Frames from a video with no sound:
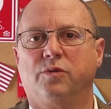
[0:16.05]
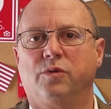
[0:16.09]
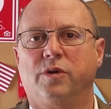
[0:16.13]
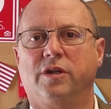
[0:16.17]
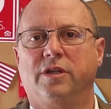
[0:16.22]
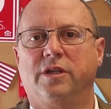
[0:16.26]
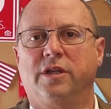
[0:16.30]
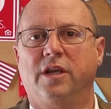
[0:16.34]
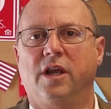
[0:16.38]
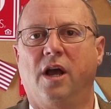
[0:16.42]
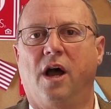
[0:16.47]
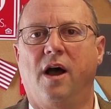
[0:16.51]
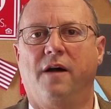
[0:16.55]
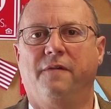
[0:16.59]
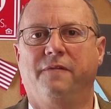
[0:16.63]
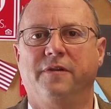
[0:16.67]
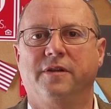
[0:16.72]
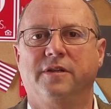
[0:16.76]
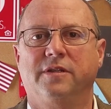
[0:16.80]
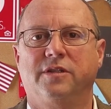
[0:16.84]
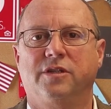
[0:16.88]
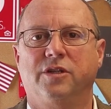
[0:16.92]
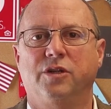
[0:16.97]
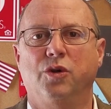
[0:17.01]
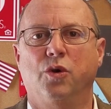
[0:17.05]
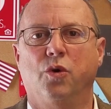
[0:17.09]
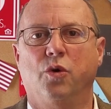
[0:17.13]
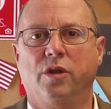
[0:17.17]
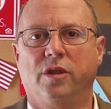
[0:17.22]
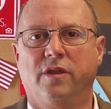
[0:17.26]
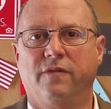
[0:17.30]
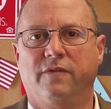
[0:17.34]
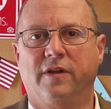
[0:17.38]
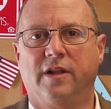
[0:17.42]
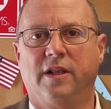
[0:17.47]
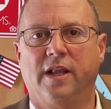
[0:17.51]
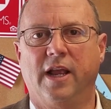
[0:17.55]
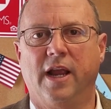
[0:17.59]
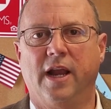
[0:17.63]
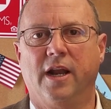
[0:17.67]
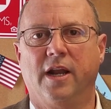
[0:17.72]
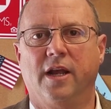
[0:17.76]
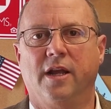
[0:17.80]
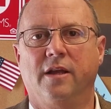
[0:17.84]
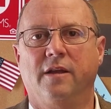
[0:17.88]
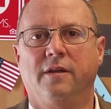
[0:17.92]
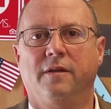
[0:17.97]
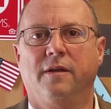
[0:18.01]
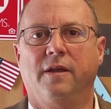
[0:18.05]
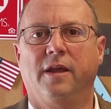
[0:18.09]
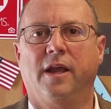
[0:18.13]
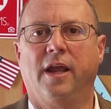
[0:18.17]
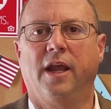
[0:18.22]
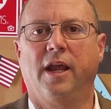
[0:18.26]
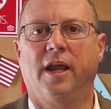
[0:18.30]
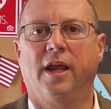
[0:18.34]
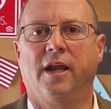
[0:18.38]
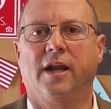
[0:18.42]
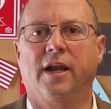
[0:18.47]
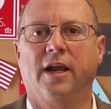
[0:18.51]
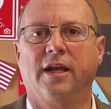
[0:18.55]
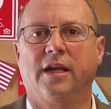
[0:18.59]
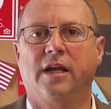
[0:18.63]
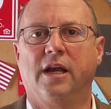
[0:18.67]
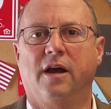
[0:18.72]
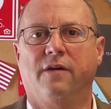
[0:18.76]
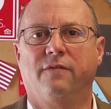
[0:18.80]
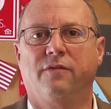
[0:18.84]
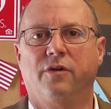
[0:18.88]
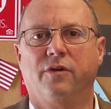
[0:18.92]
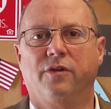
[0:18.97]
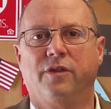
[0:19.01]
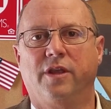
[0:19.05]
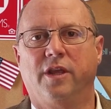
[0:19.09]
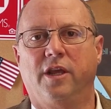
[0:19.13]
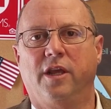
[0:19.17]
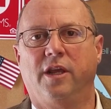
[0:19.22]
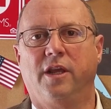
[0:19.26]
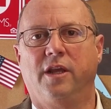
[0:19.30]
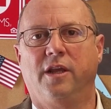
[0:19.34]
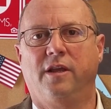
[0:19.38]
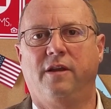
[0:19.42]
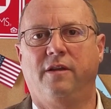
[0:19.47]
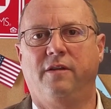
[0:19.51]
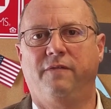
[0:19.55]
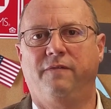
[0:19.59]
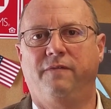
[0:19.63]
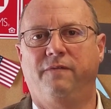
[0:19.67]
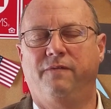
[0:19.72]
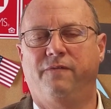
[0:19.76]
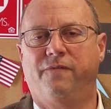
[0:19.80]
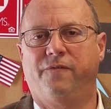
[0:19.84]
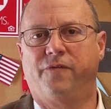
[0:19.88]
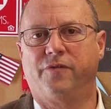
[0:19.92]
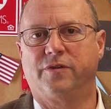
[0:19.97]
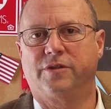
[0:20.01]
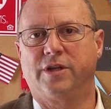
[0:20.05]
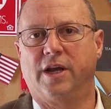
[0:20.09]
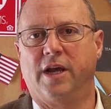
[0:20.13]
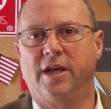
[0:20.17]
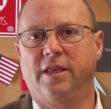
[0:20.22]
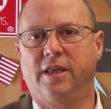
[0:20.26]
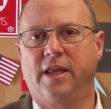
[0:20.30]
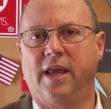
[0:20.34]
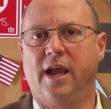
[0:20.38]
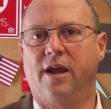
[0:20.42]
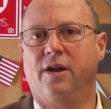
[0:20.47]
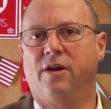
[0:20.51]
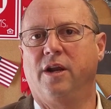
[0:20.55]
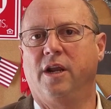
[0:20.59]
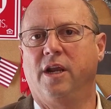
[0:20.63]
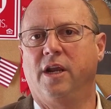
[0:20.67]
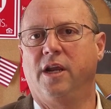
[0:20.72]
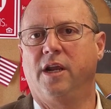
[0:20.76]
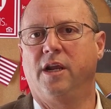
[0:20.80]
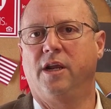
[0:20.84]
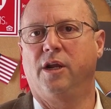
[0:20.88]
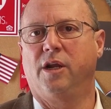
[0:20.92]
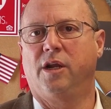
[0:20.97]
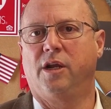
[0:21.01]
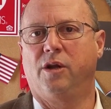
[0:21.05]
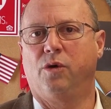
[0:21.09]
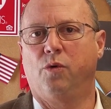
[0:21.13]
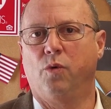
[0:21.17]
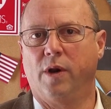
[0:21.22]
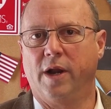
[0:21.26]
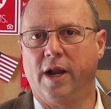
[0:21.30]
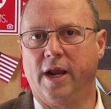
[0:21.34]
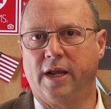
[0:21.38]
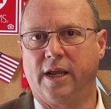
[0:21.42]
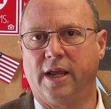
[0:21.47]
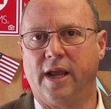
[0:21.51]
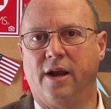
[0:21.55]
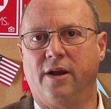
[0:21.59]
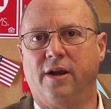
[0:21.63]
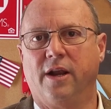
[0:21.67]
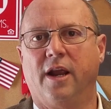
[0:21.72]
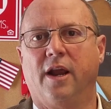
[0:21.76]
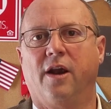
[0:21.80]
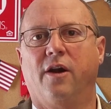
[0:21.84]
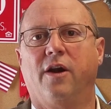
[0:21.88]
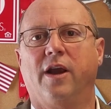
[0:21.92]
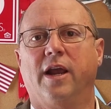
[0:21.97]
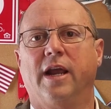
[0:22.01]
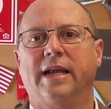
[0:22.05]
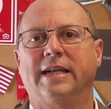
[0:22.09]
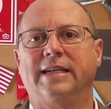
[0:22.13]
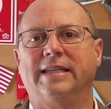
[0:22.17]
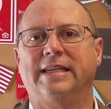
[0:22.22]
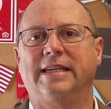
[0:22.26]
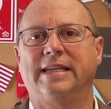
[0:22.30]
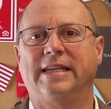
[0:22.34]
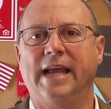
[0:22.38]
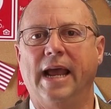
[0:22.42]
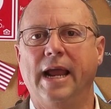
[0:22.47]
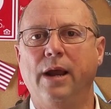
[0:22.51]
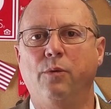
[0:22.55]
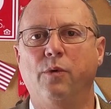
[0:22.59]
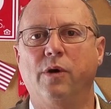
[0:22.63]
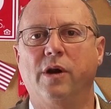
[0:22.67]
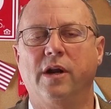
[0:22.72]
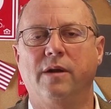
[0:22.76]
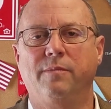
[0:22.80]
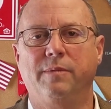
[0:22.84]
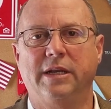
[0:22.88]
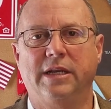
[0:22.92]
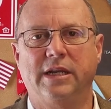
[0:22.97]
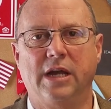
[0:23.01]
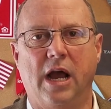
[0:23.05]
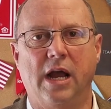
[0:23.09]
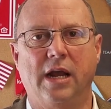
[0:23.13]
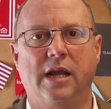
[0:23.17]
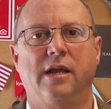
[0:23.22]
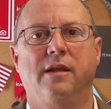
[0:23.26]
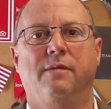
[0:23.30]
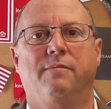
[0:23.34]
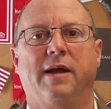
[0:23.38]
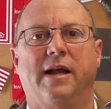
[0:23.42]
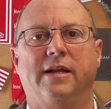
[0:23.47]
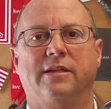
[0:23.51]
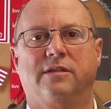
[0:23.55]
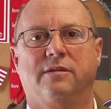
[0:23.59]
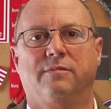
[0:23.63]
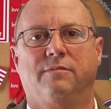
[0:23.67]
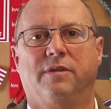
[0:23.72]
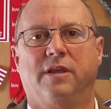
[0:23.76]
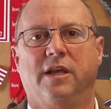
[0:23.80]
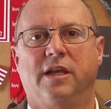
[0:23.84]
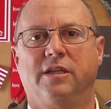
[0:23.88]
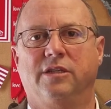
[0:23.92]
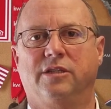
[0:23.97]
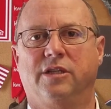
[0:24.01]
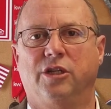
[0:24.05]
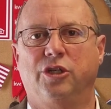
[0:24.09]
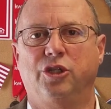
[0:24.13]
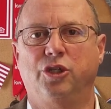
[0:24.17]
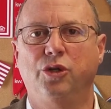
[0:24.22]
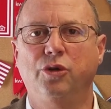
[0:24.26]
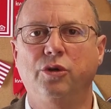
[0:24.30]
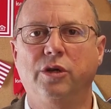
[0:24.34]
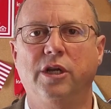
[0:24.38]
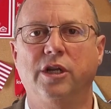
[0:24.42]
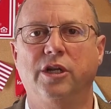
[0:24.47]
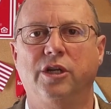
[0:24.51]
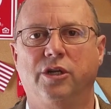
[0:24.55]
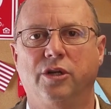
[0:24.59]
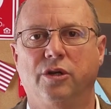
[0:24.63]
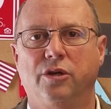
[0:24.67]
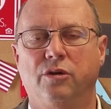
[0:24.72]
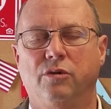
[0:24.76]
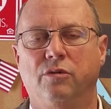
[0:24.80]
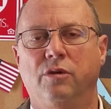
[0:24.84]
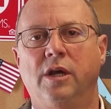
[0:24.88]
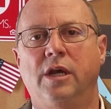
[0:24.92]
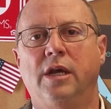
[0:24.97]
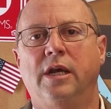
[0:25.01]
Realty office north of Atlanta, and I cover the Forsyth County, Gwinnett County area, and today we're going to be talking about some things that you can do